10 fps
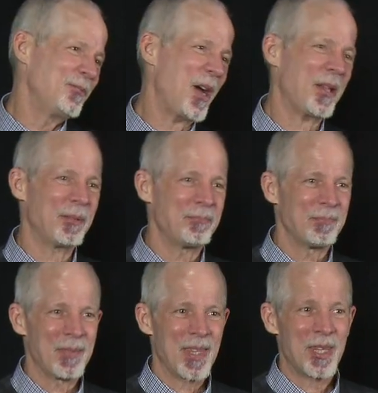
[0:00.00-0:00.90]
Well,
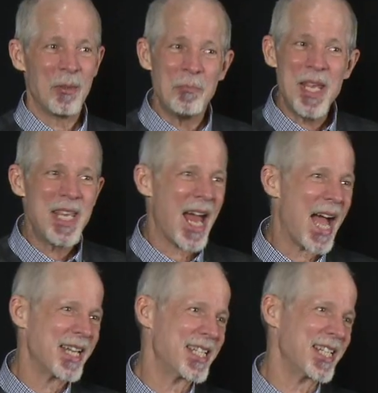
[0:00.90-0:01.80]
the mean
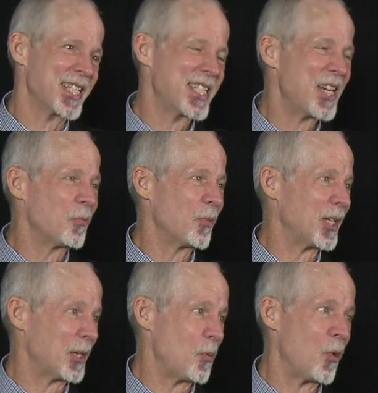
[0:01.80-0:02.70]
idea didn't
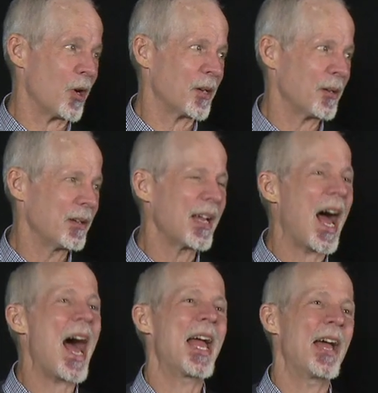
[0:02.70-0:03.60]
really work.
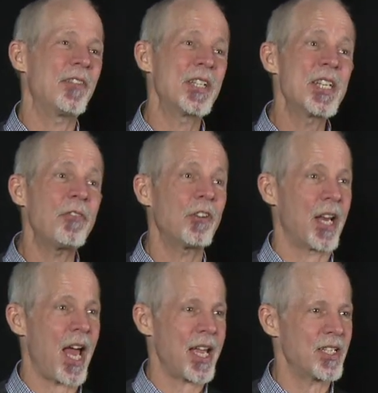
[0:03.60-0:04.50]
I have a
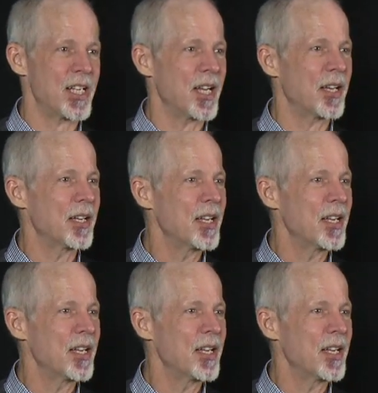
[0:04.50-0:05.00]
different idea.